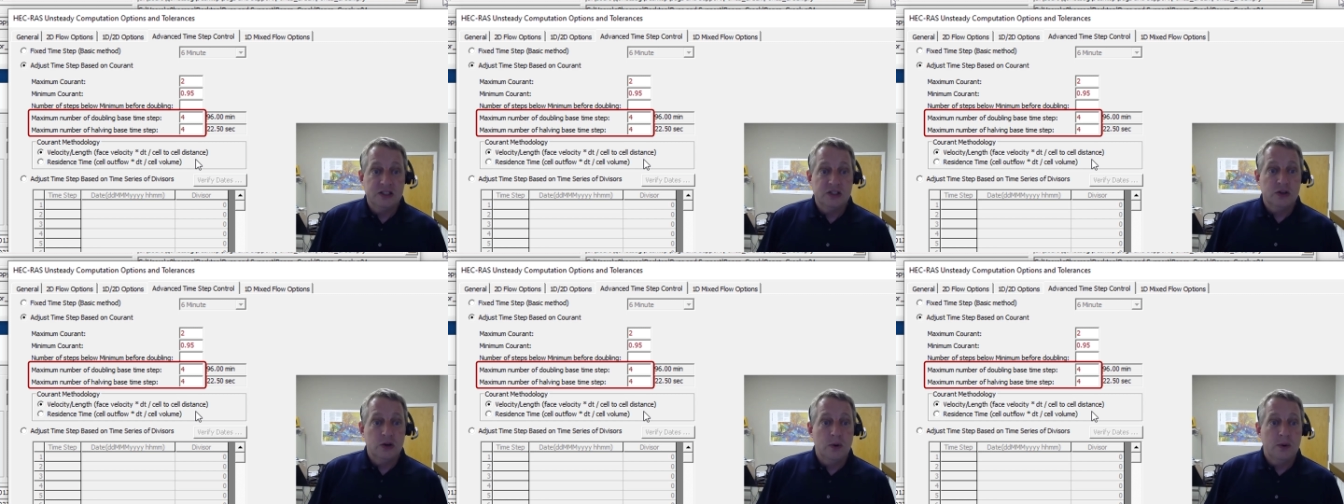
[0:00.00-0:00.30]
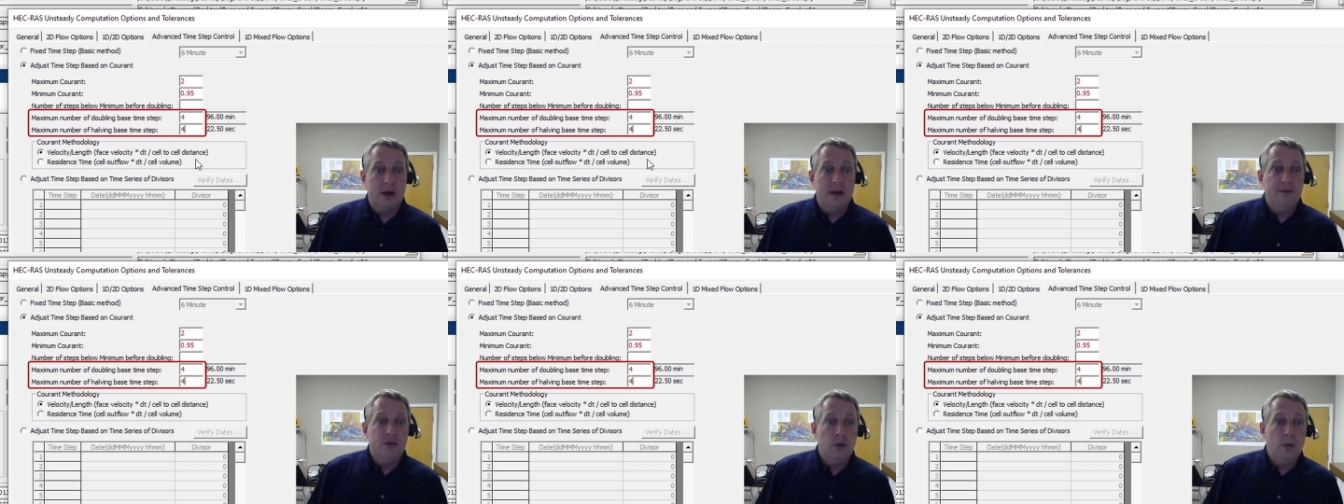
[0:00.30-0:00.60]
so
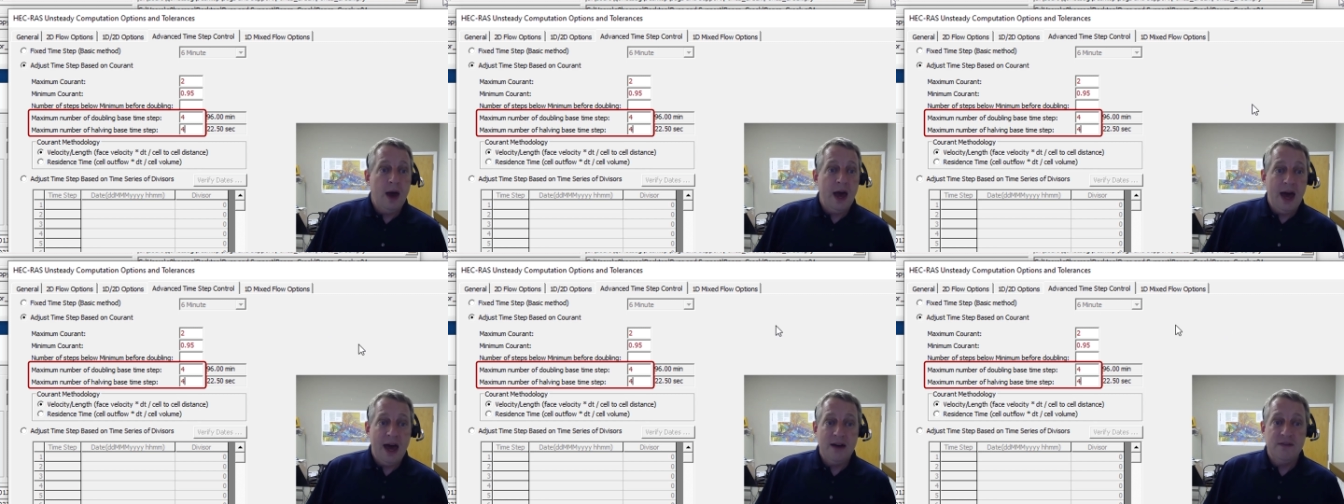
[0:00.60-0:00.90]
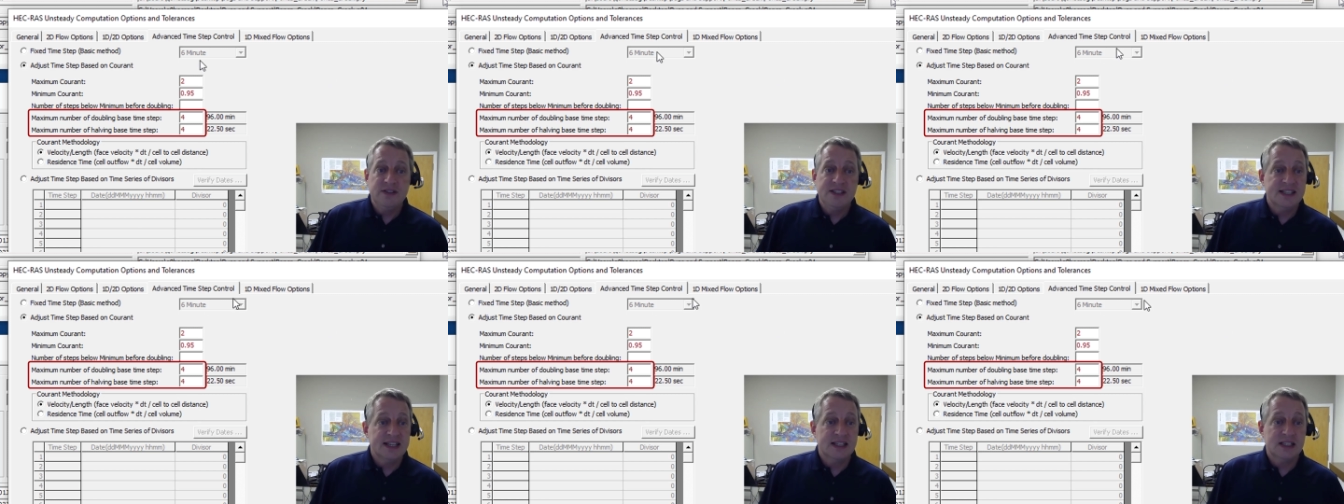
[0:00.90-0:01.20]
if you
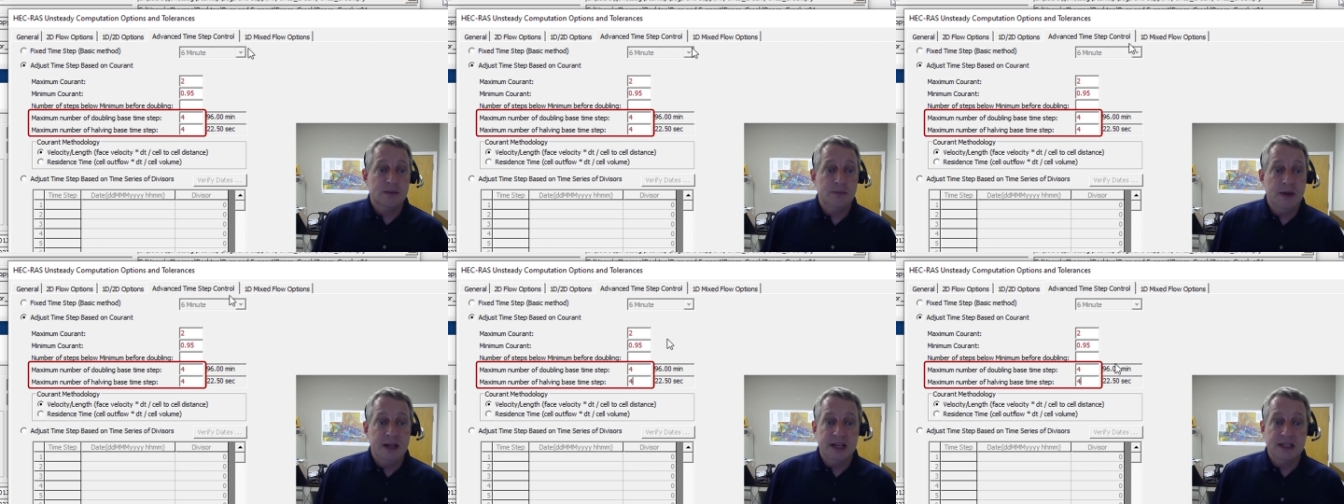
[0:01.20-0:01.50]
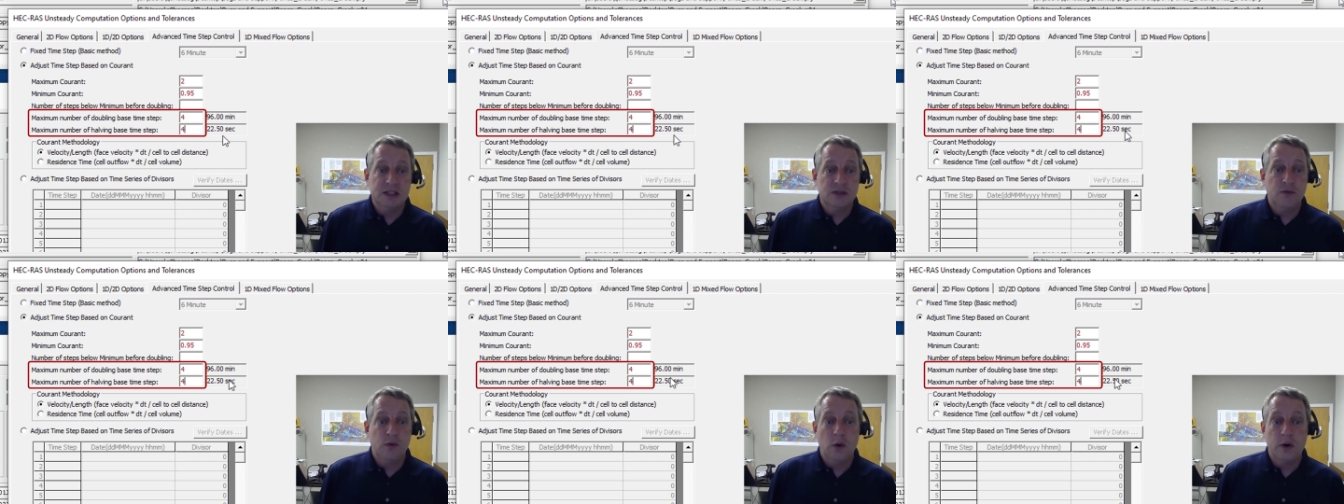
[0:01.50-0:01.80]
have 6
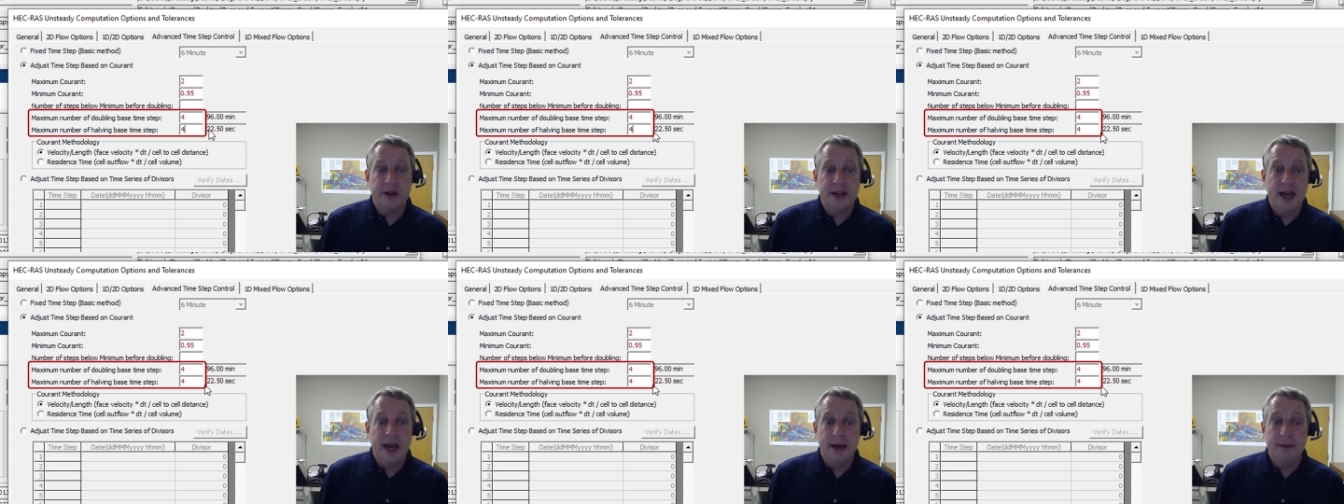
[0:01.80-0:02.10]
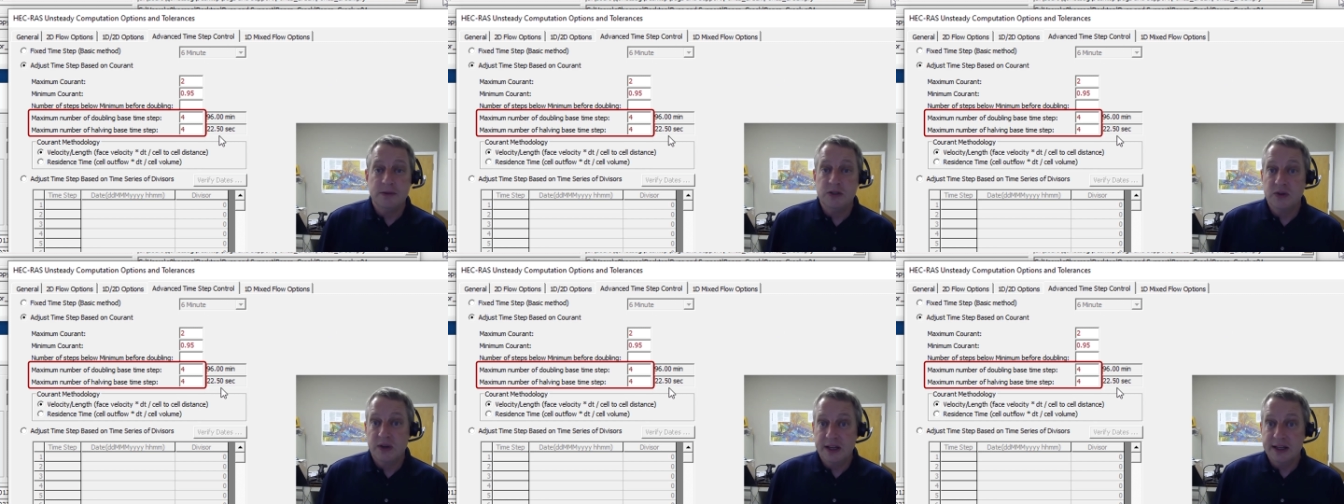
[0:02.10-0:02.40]
minutes 4
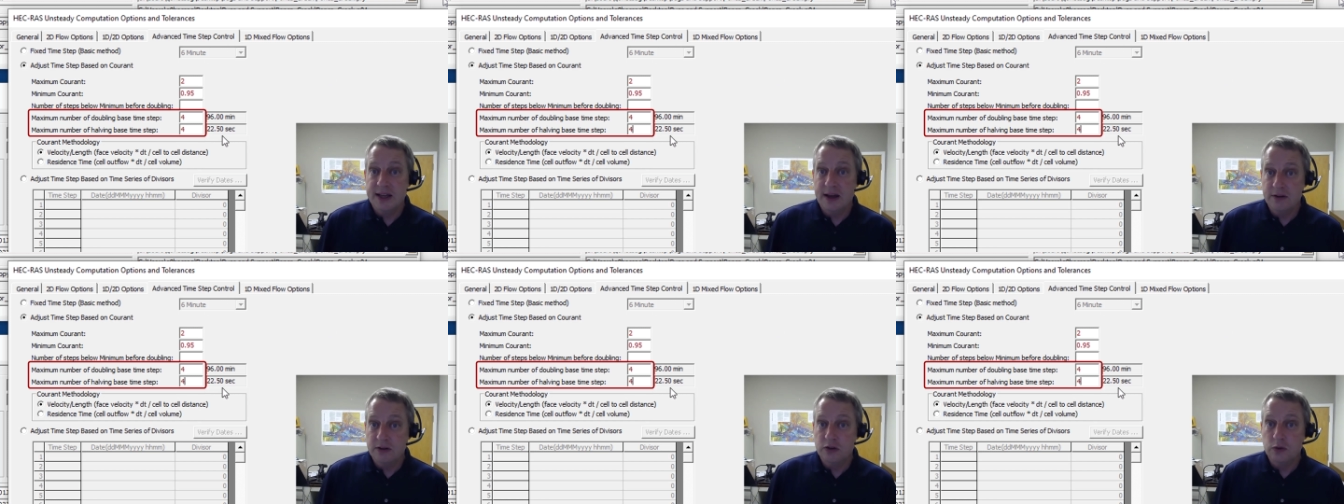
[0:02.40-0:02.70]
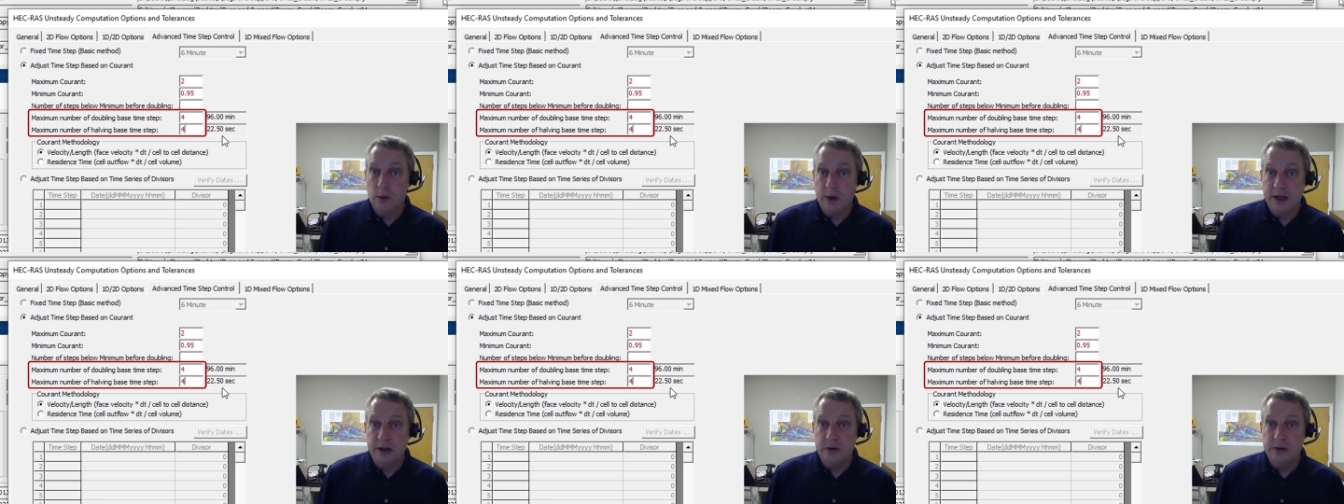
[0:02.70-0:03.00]
times, you get down to
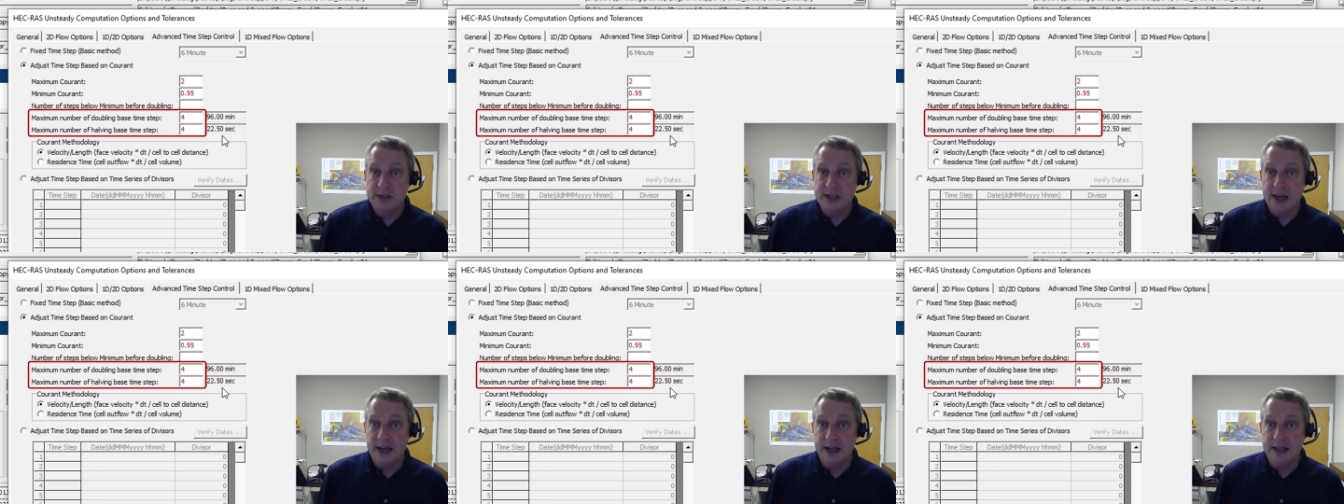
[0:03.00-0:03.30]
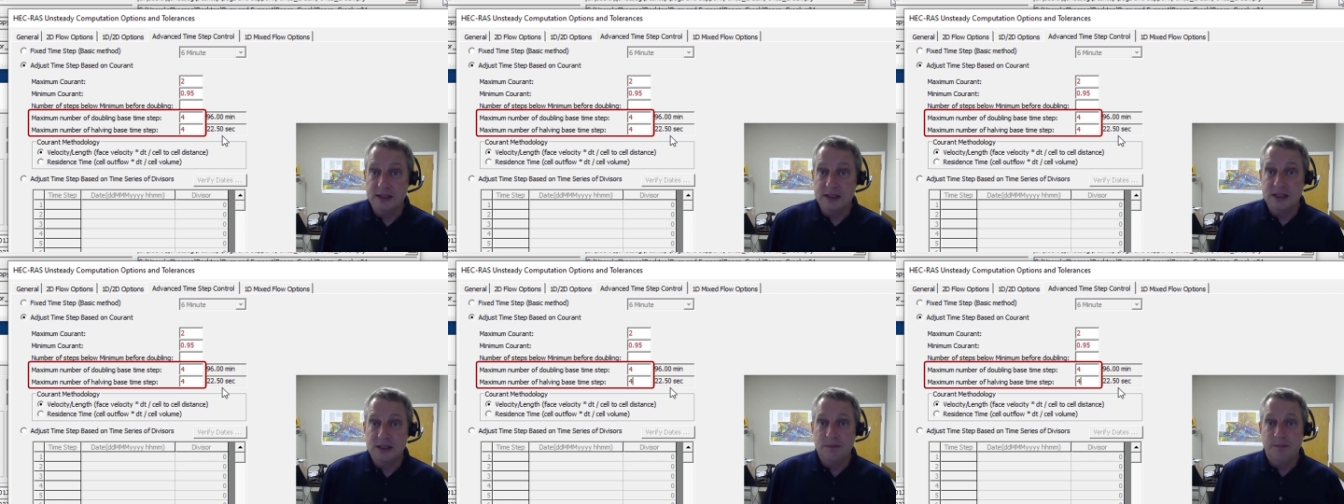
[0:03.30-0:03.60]
22
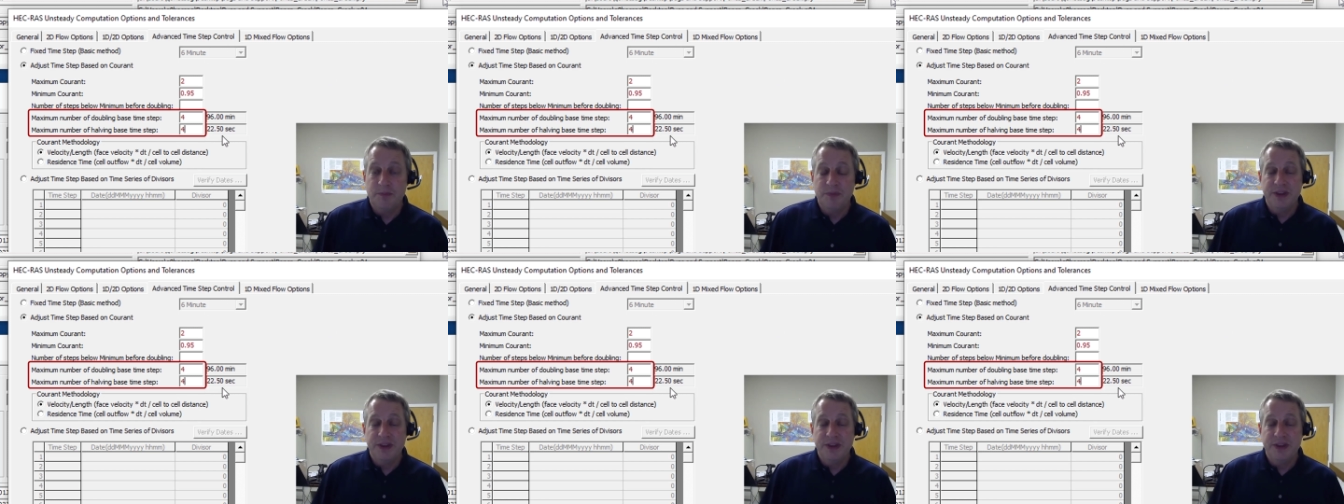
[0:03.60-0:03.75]
seconds.